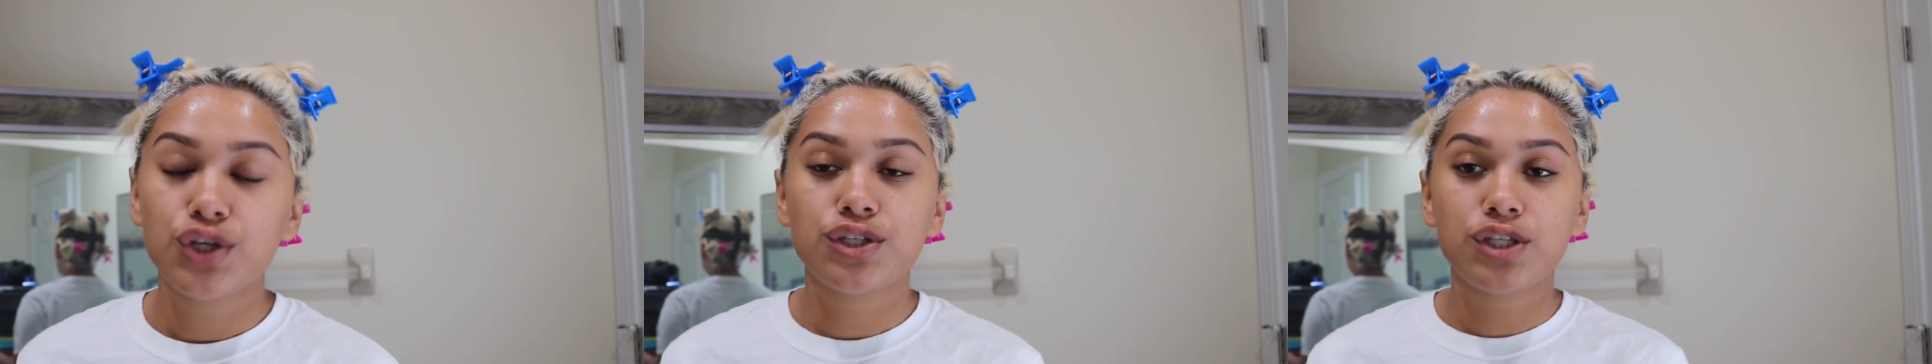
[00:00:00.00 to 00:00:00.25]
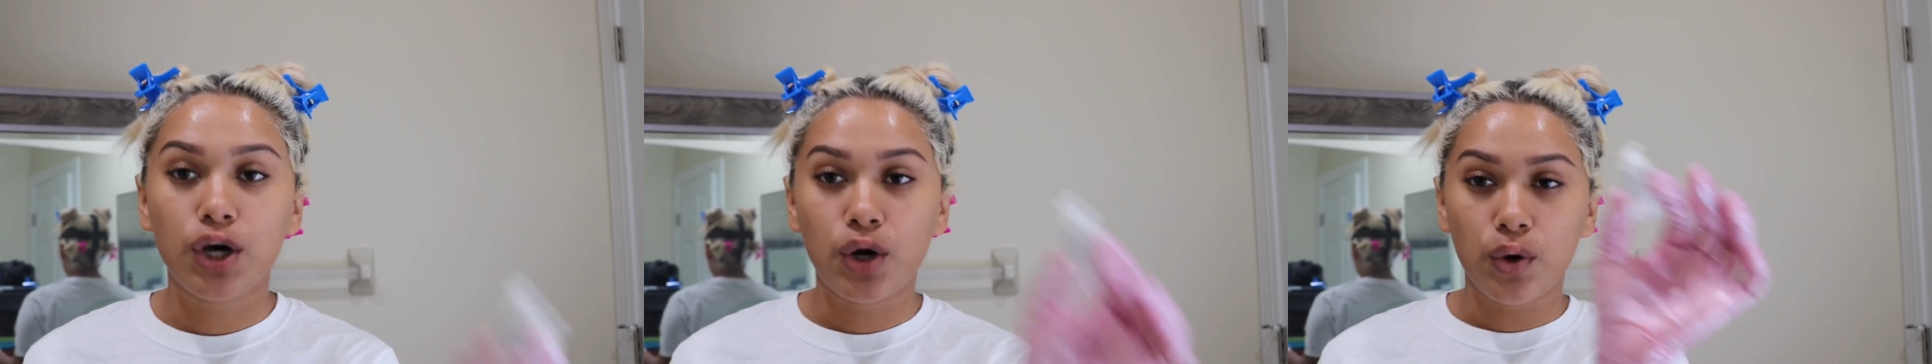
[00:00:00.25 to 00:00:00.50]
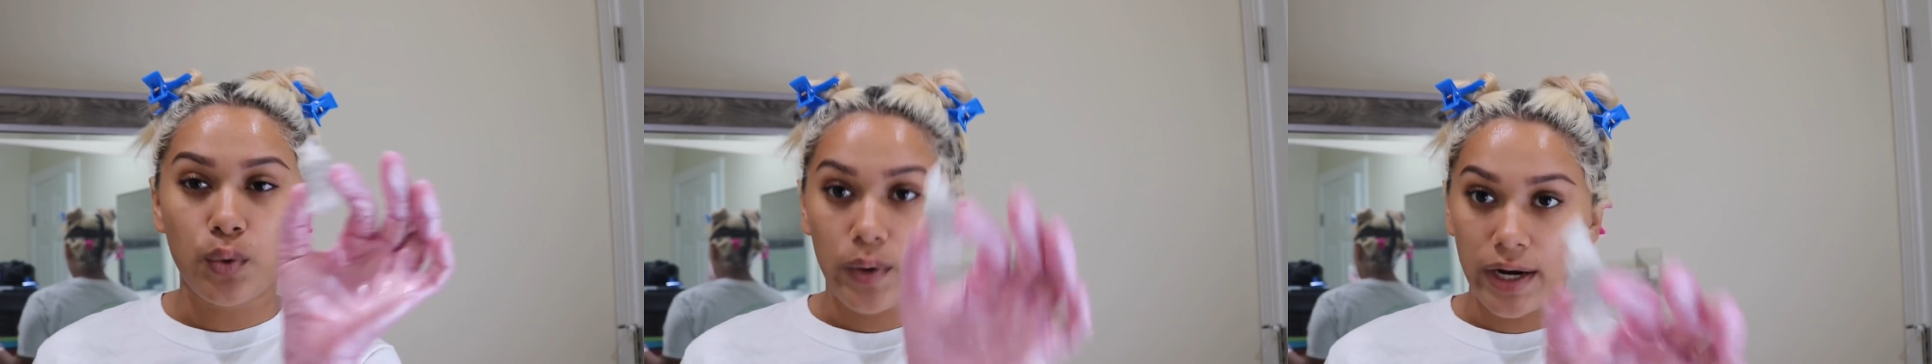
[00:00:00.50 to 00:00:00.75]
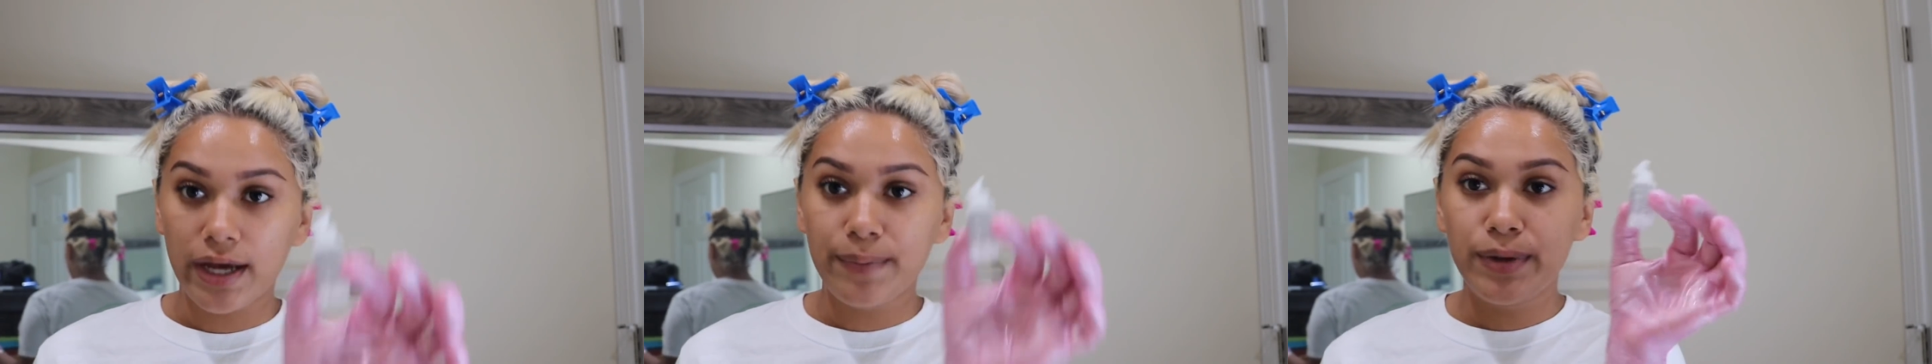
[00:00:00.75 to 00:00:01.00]
So
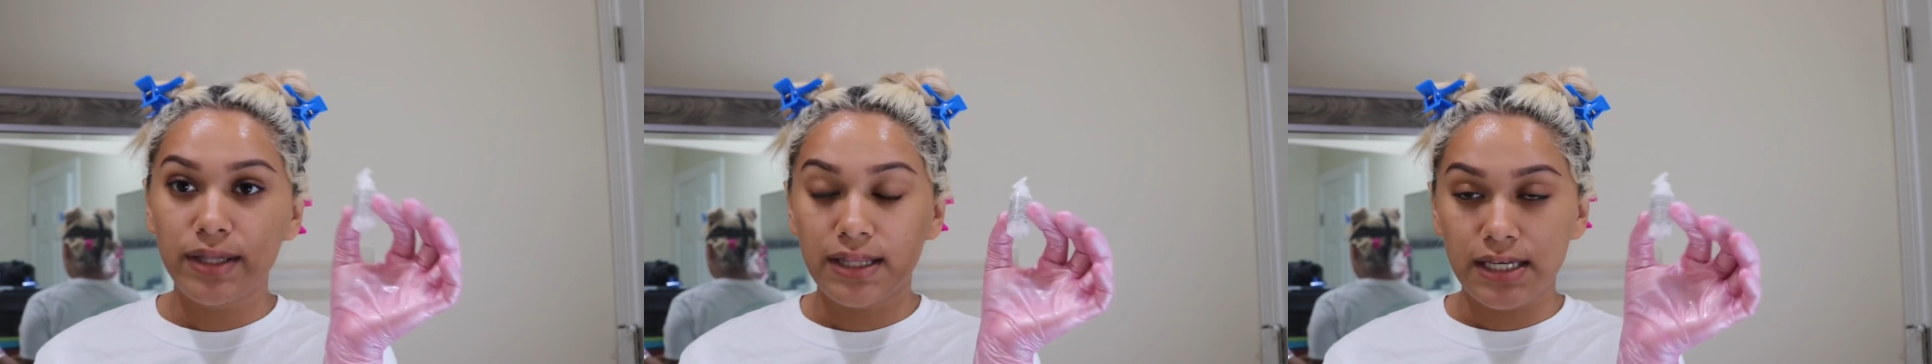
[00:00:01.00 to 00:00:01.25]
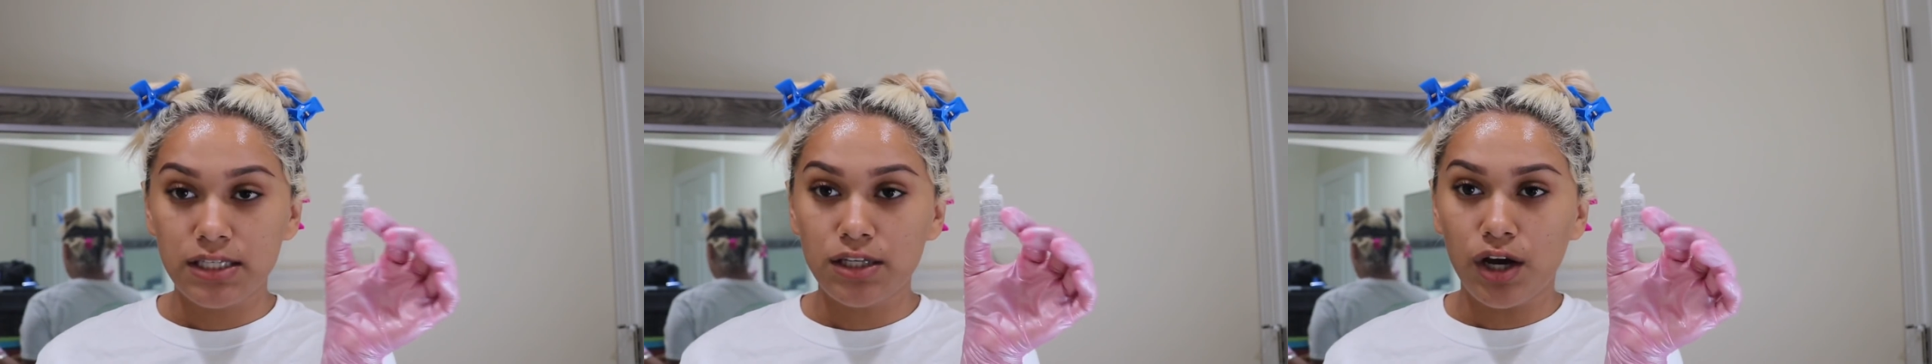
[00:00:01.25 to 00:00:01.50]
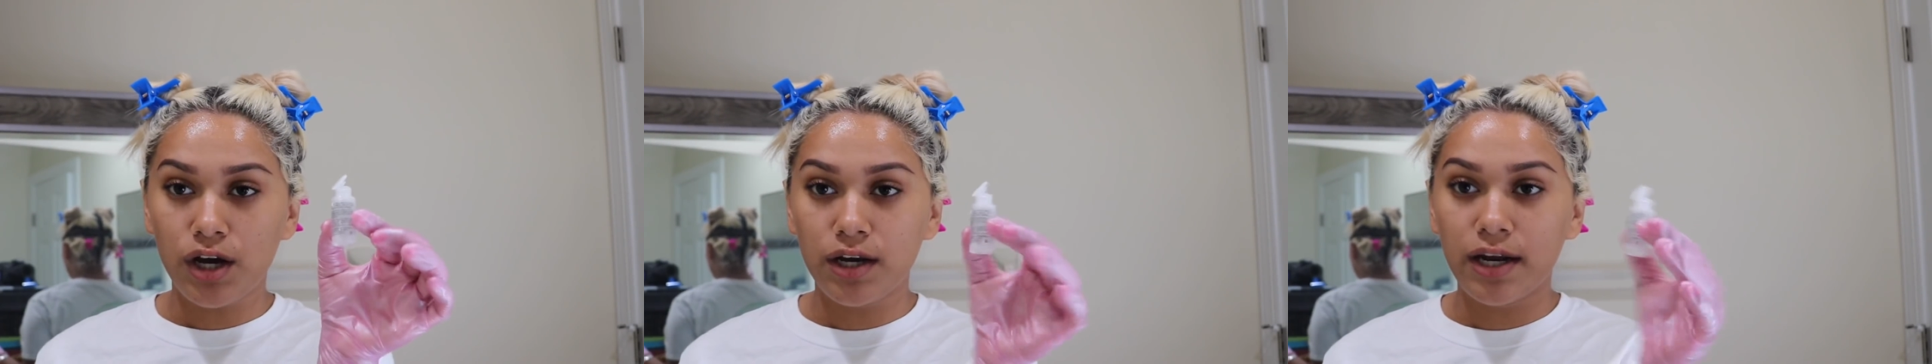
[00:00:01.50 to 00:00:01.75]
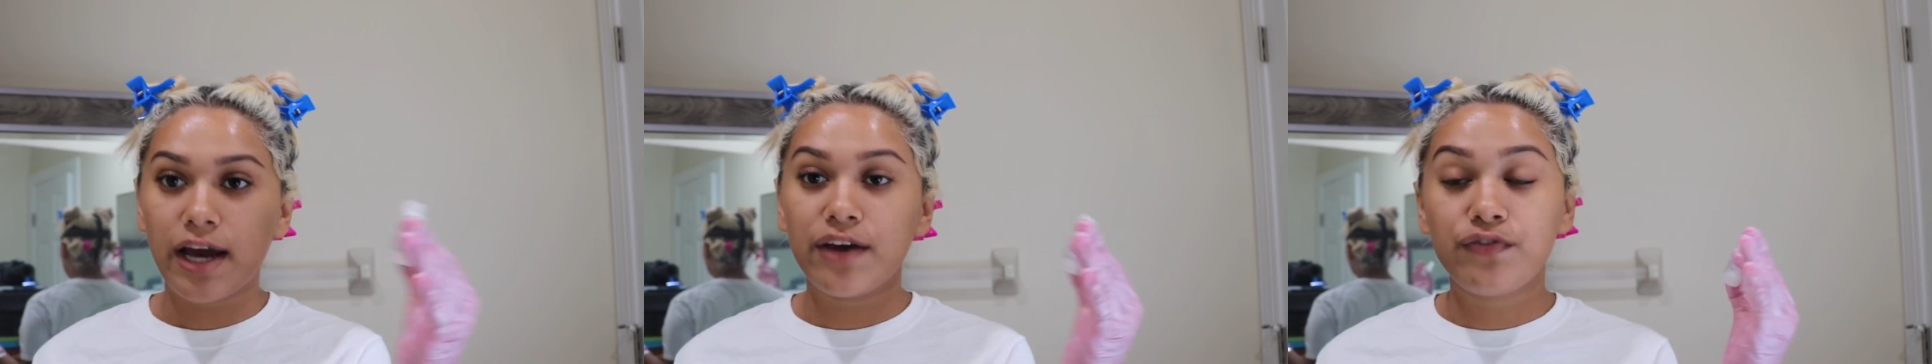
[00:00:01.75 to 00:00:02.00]
when I put this
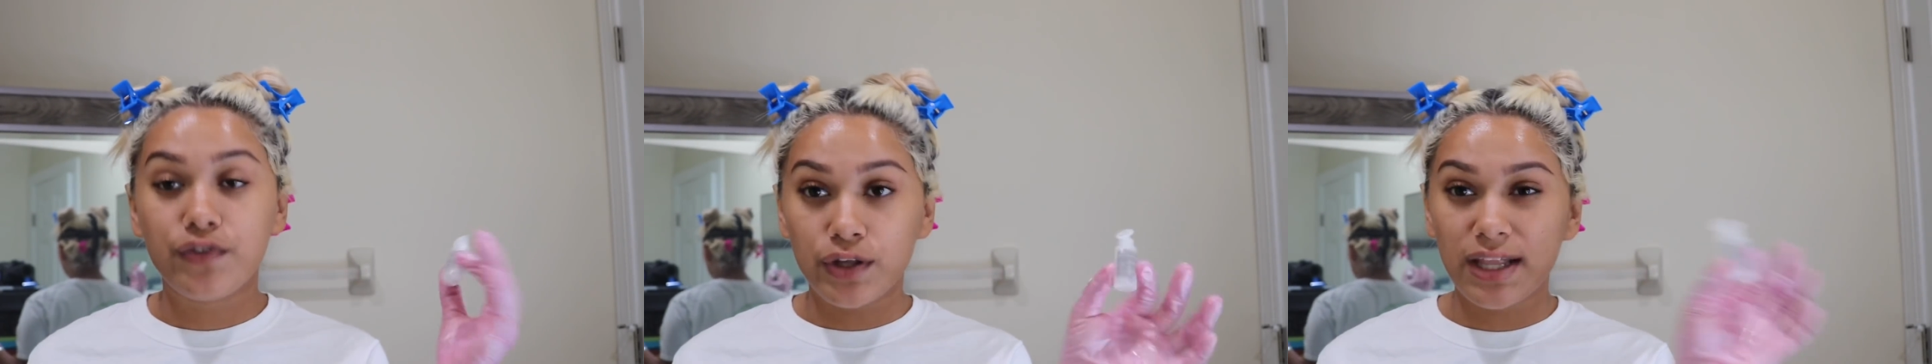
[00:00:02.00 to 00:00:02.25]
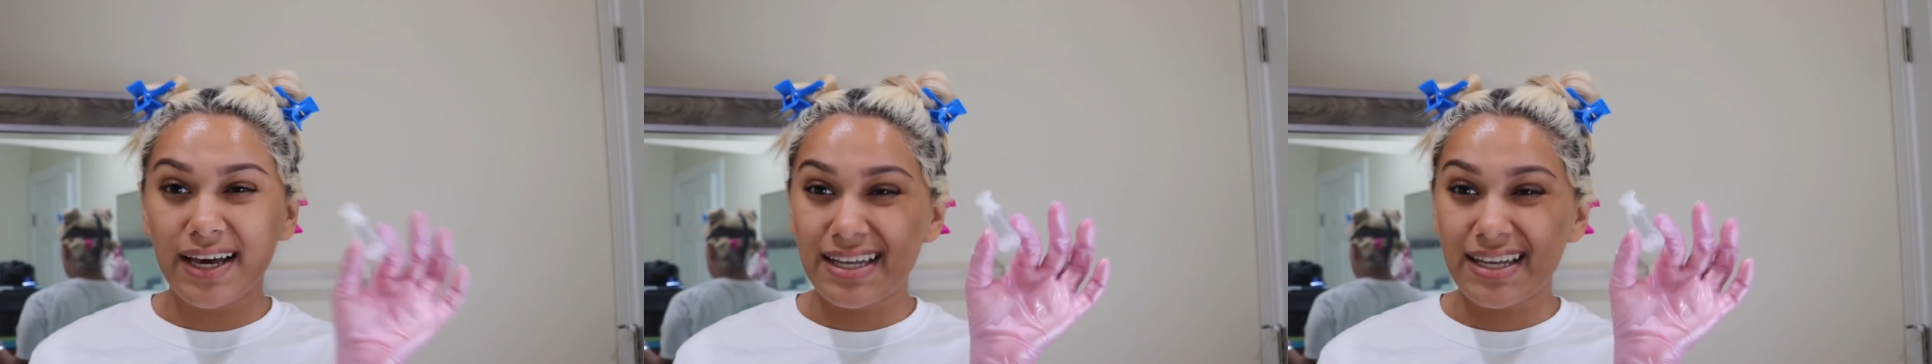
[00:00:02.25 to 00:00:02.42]
on, I feel like